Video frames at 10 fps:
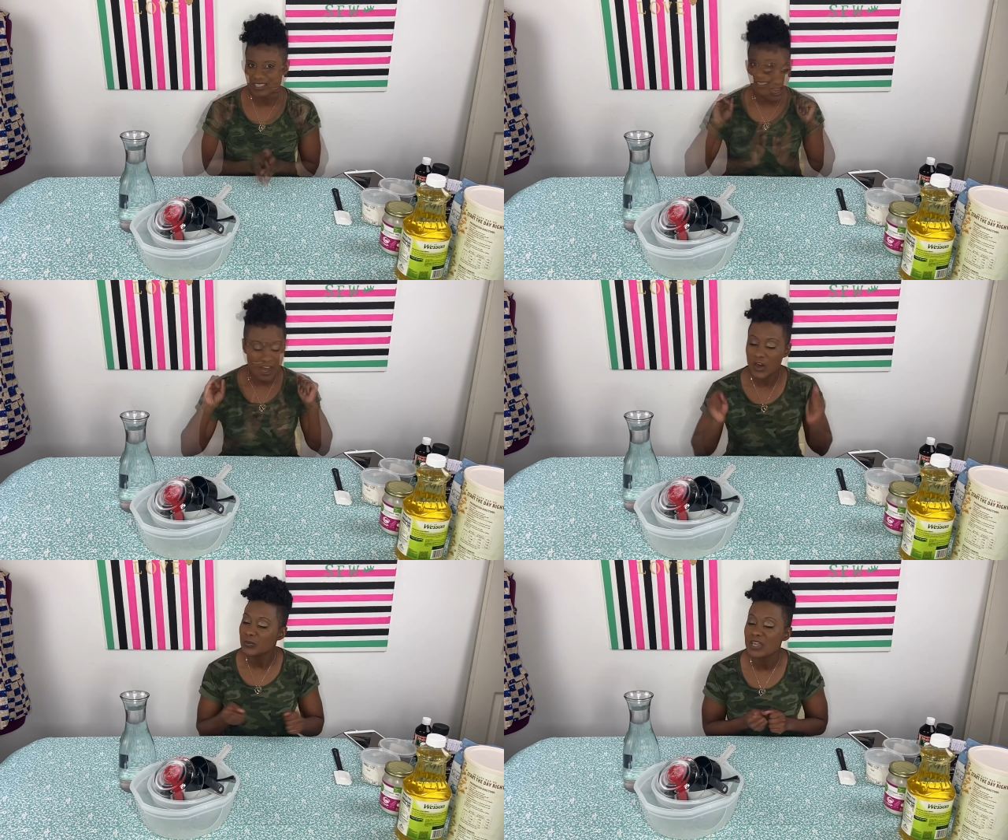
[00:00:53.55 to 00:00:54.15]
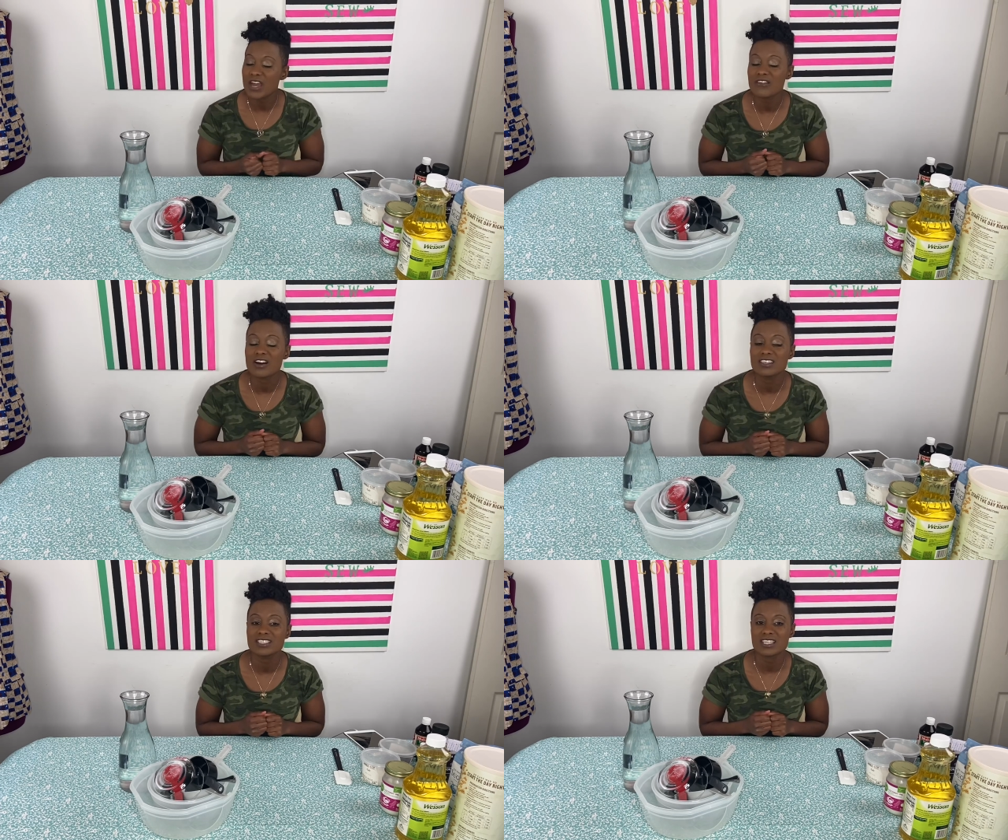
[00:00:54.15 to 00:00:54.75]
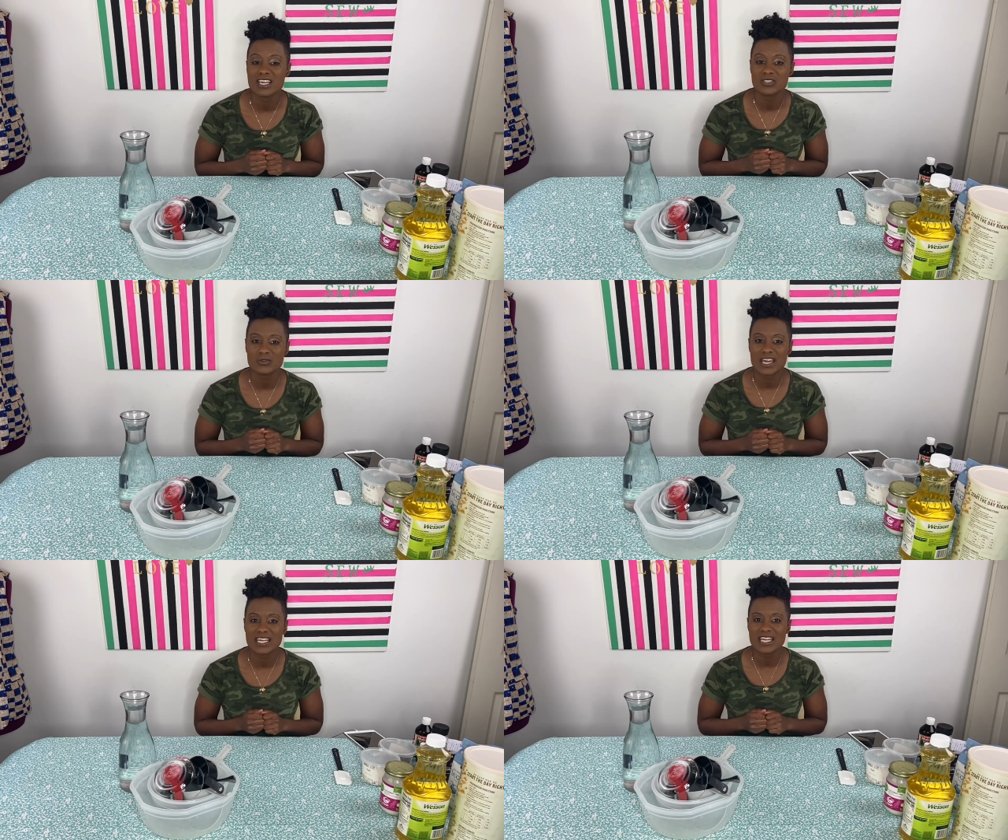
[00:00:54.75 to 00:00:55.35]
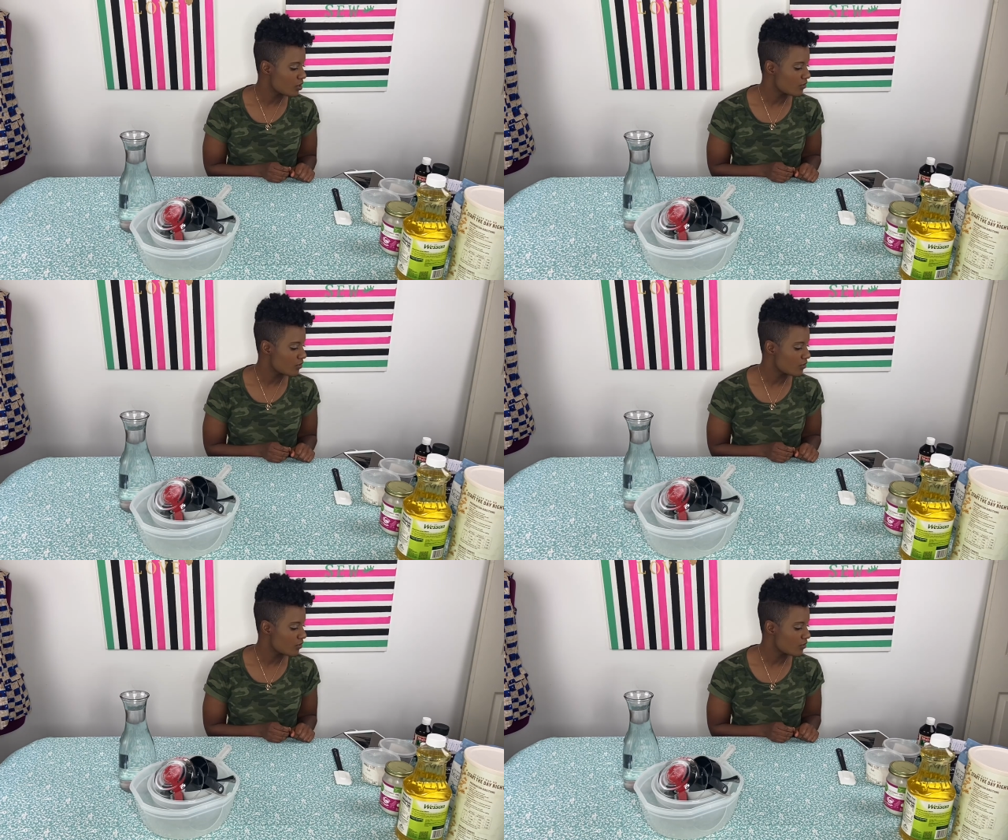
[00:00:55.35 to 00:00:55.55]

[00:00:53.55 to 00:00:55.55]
I hope you have all these things ready.